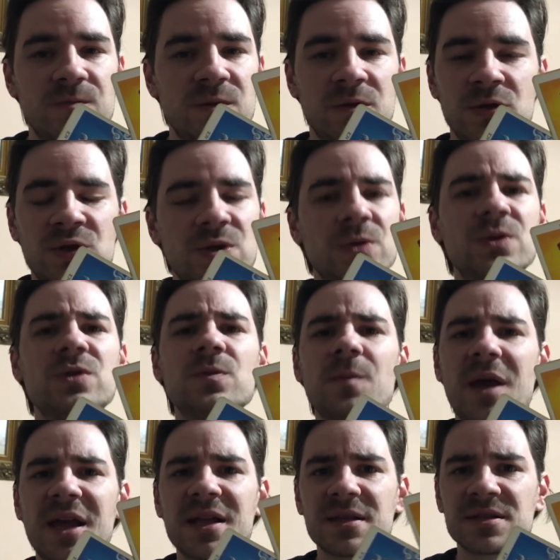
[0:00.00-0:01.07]
should you
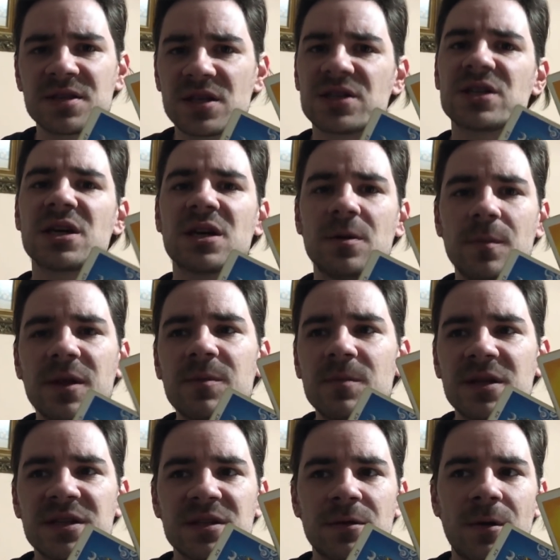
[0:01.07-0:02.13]
make such a
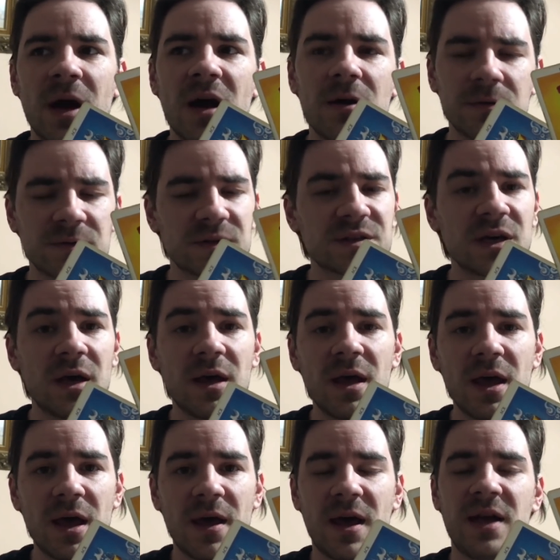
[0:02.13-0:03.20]
commitment around
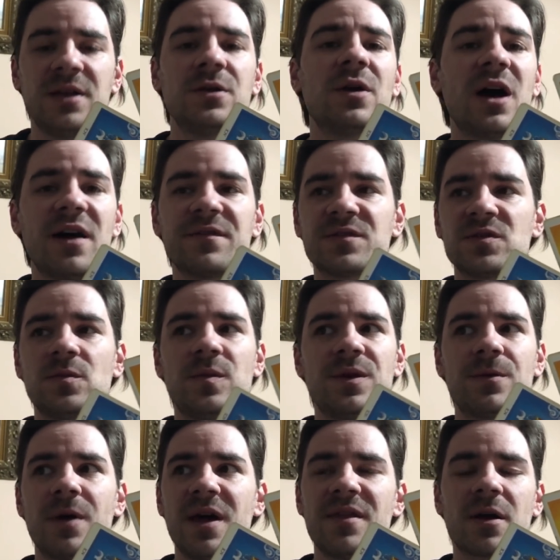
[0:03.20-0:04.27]
and you have to be
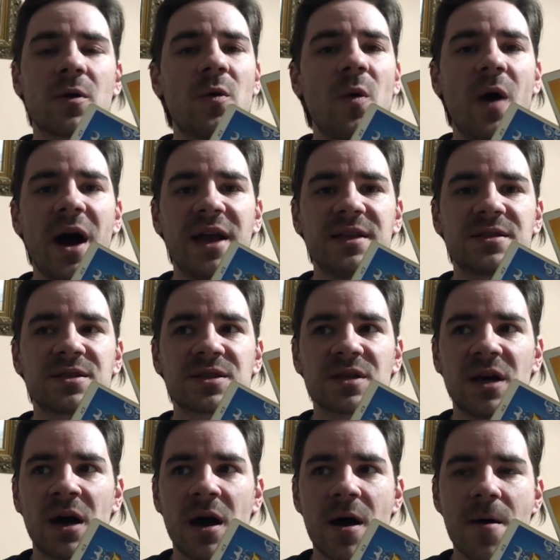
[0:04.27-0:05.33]
rather quite
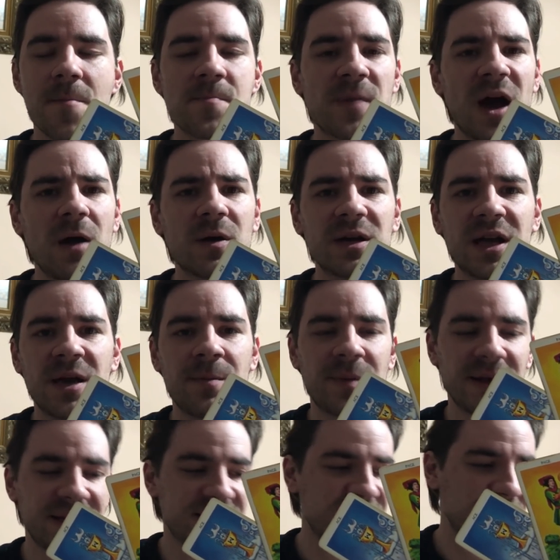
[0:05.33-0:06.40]
um, how can I
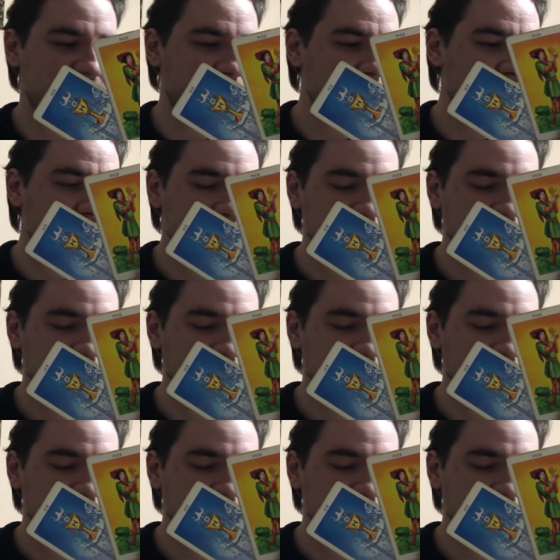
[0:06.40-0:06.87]
place it